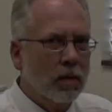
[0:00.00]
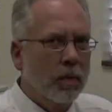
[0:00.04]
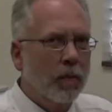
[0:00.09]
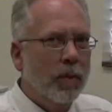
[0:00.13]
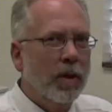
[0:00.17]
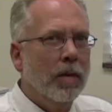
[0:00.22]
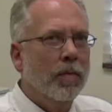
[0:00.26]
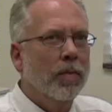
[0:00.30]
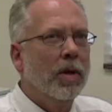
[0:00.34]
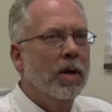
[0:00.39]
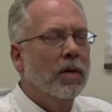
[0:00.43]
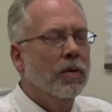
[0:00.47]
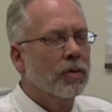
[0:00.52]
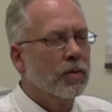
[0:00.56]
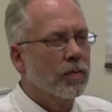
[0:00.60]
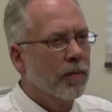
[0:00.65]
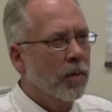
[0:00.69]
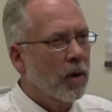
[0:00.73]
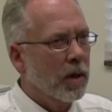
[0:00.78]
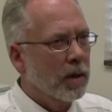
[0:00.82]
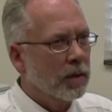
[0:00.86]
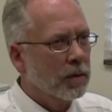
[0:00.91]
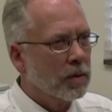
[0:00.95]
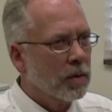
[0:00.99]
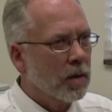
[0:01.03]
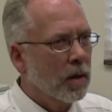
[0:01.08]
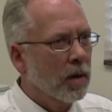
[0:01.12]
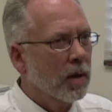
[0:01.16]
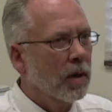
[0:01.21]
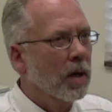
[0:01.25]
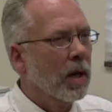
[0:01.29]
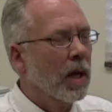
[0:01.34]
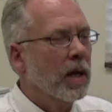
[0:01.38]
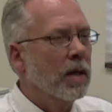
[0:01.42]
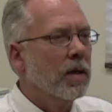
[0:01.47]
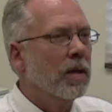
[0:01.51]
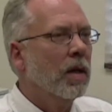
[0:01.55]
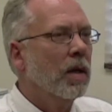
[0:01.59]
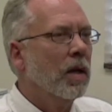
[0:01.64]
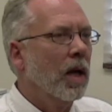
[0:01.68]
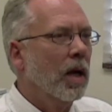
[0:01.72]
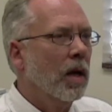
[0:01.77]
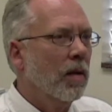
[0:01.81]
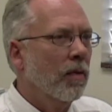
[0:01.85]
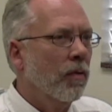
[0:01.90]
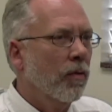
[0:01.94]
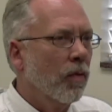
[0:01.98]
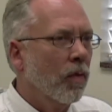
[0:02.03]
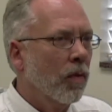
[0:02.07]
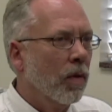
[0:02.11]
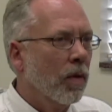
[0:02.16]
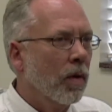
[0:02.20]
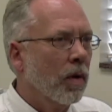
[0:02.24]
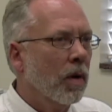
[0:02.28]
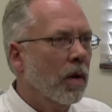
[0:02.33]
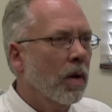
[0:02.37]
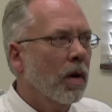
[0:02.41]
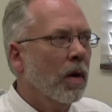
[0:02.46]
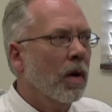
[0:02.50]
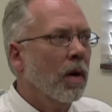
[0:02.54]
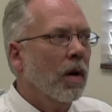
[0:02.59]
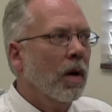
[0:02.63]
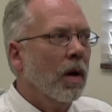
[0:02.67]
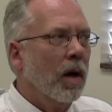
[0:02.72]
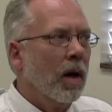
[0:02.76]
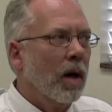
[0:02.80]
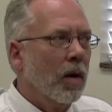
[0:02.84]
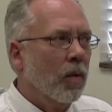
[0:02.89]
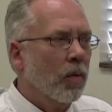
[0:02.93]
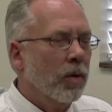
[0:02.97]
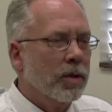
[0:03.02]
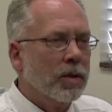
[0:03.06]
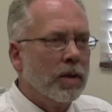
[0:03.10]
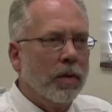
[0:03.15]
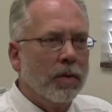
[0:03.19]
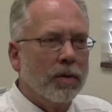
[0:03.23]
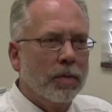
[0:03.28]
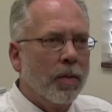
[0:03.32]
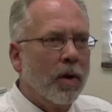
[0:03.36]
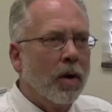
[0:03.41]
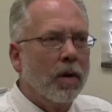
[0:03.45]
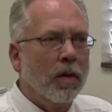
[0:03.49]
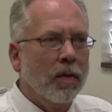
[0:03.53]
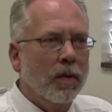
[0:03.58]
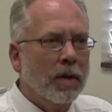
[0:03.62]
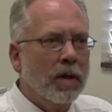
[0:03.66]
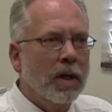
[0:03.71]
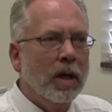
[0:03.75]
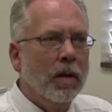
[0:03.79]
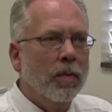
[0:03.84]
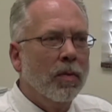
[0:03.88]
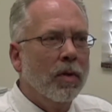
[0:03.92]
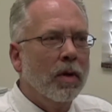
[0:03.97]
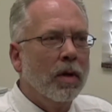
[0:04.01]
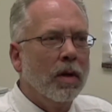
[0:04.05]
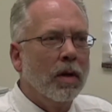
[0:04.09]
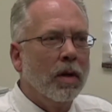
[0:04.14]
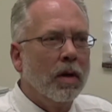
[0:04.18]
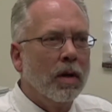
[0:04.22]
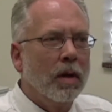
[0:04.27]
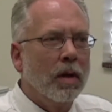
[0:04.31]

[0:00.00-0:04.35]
P and P Press started in nineteen eighty-four. I wish I was part of the team then.